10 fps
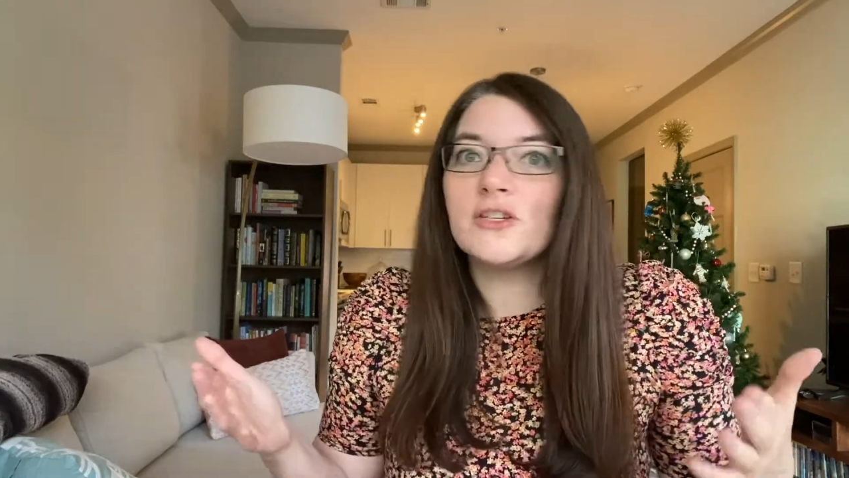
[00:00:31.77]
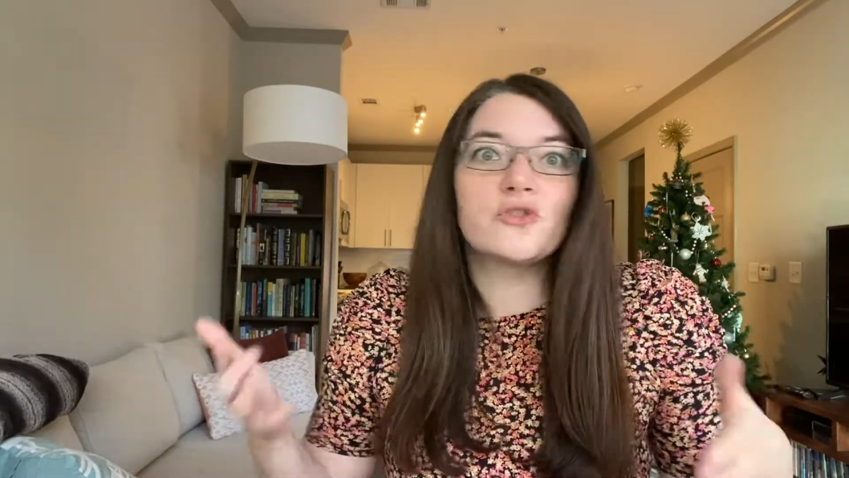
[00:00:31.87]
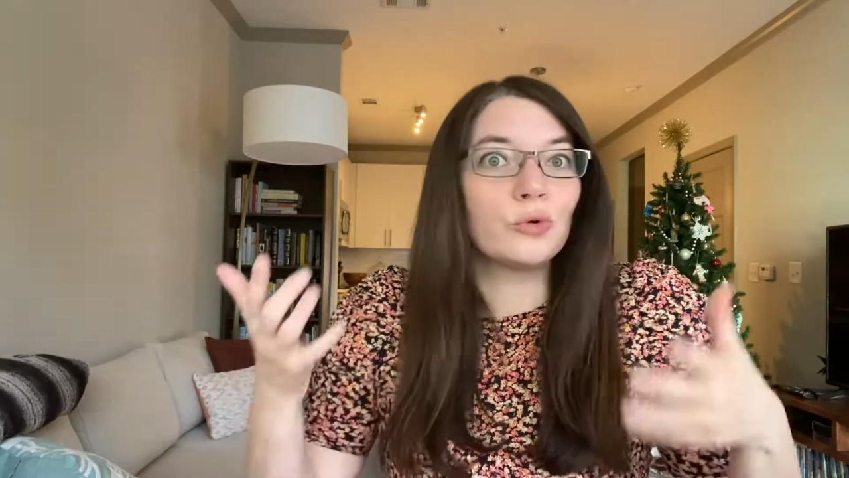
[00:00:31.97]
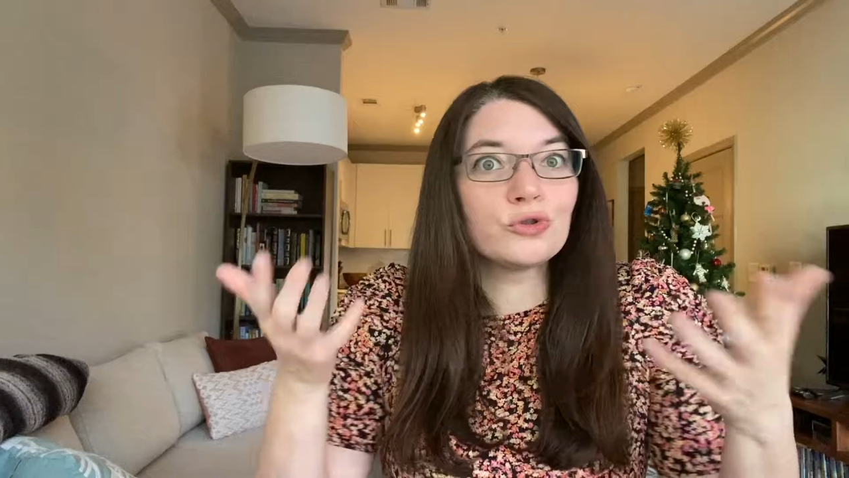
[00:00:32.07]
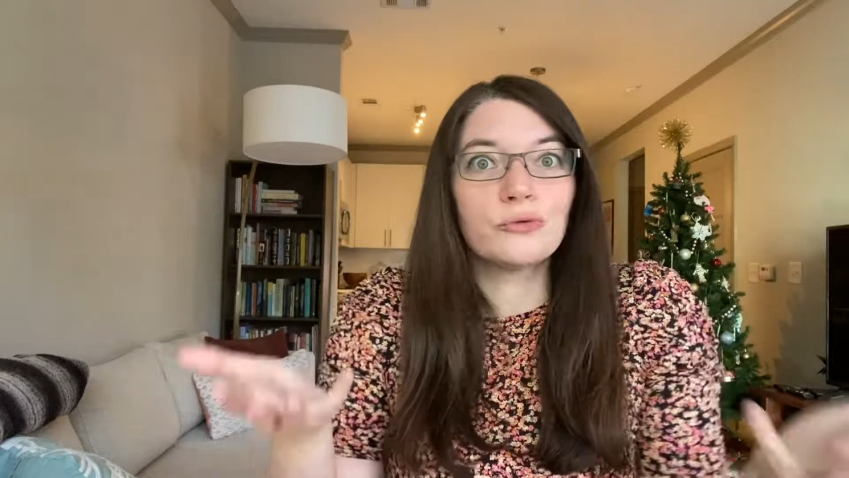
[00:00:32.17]

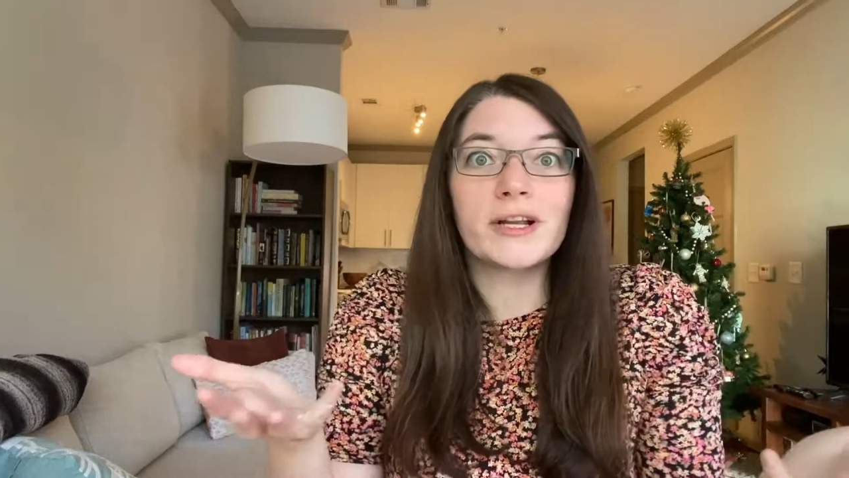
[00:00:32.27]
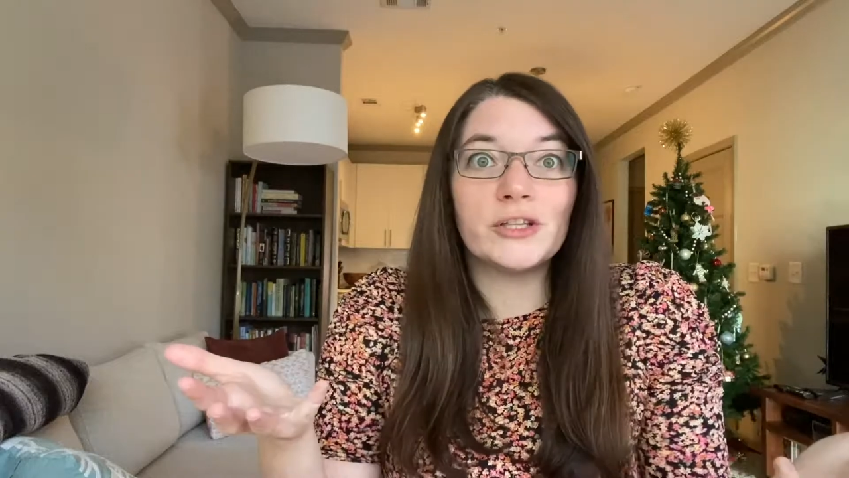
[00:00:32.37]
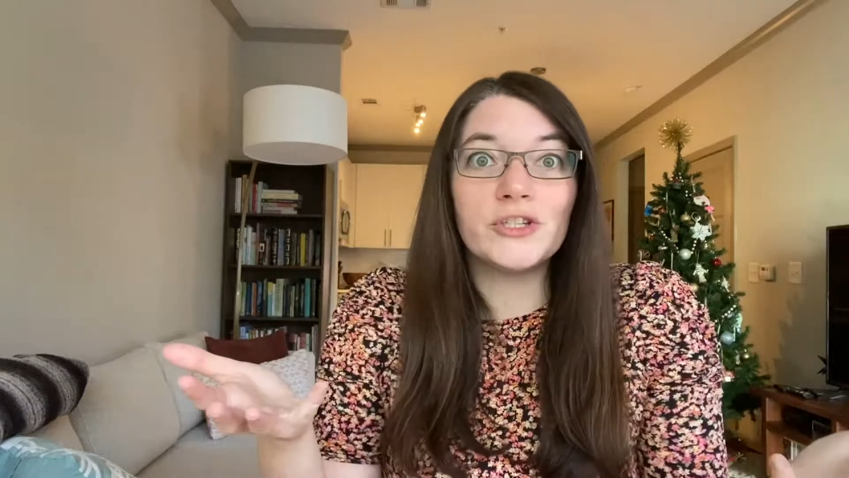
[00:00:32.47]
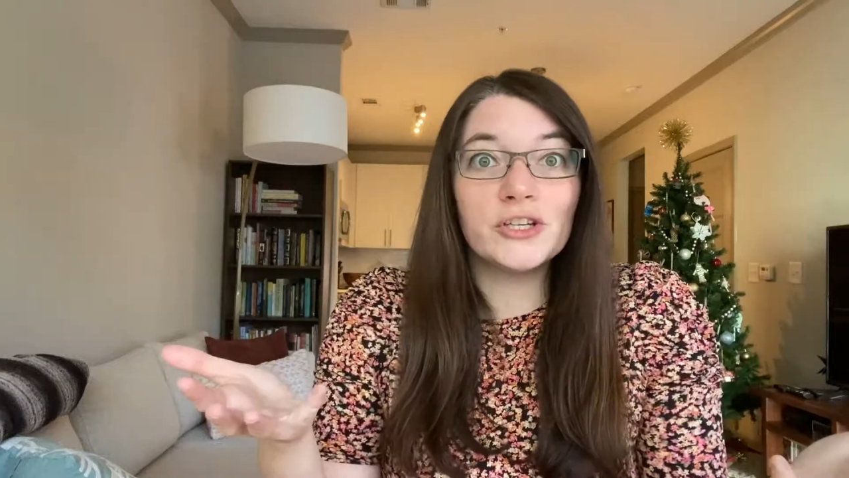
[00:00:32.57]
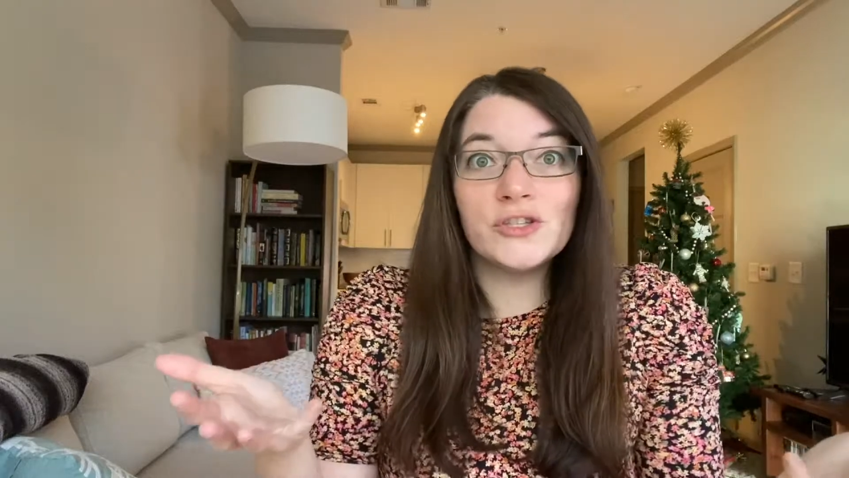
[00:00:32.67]
sold
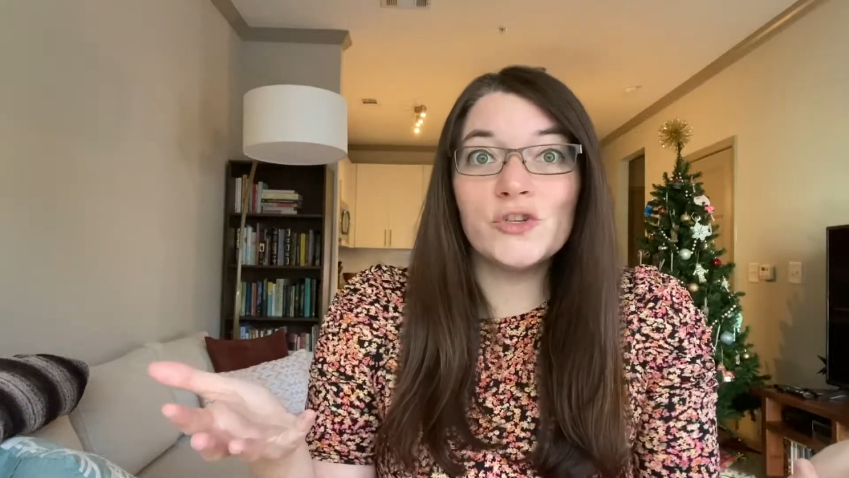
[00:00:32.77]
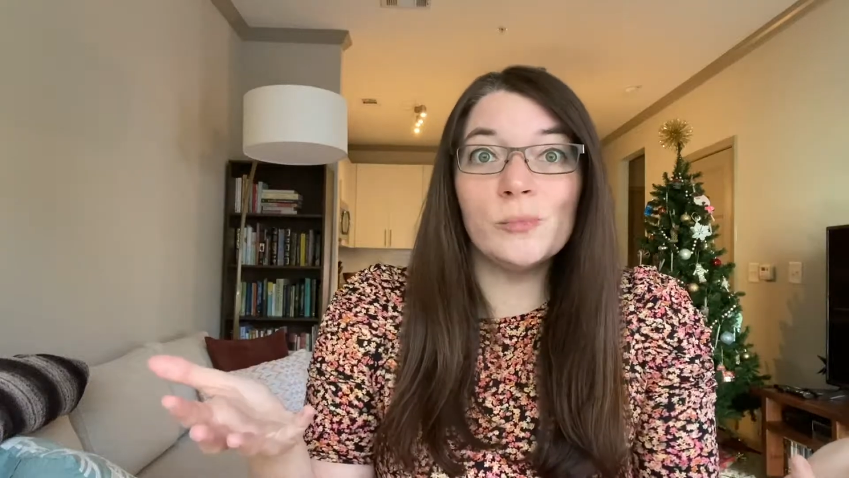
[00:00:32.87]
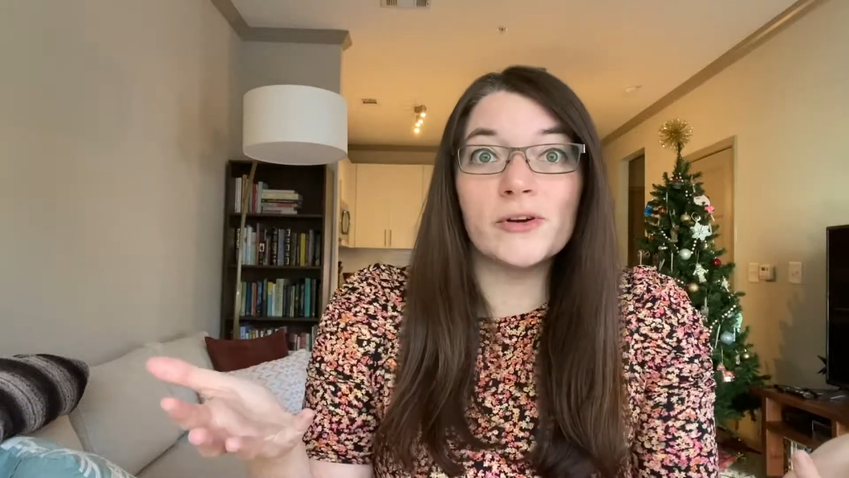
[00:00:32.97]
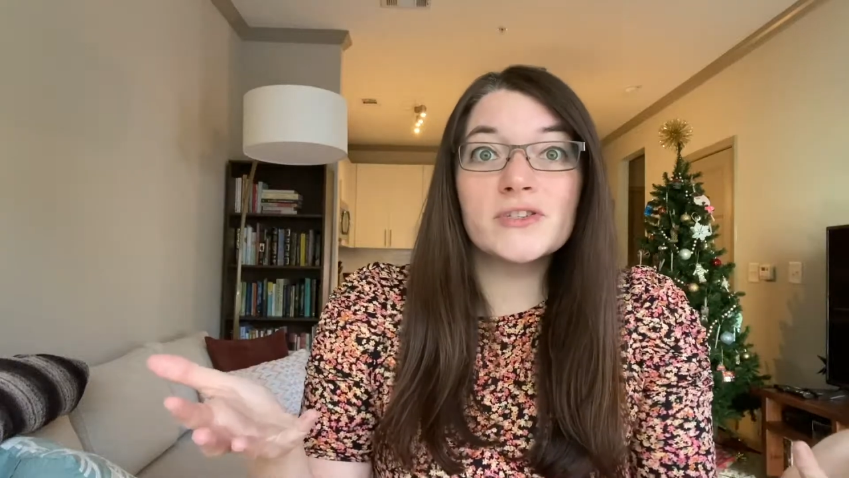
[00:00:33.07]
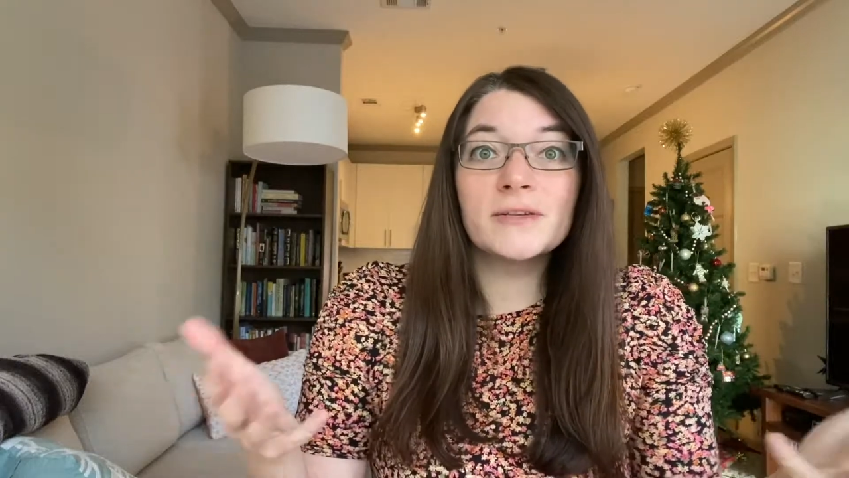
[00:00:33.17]
directly to
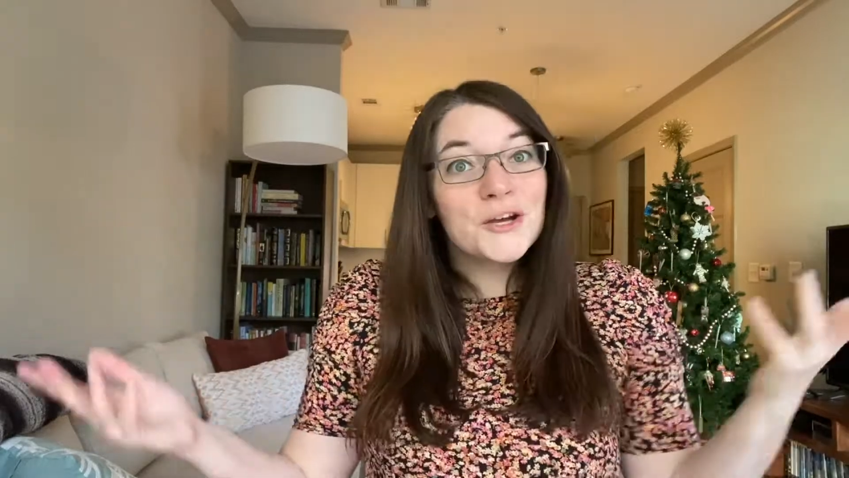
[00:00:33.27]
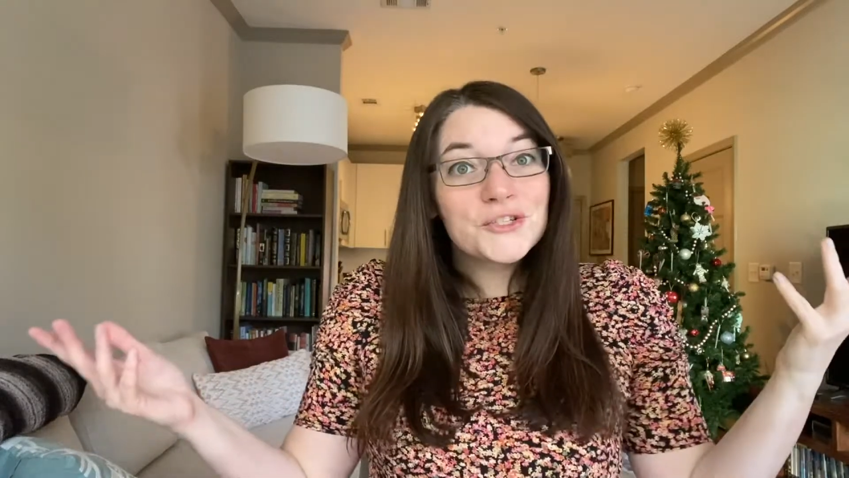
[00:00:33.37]
consumers.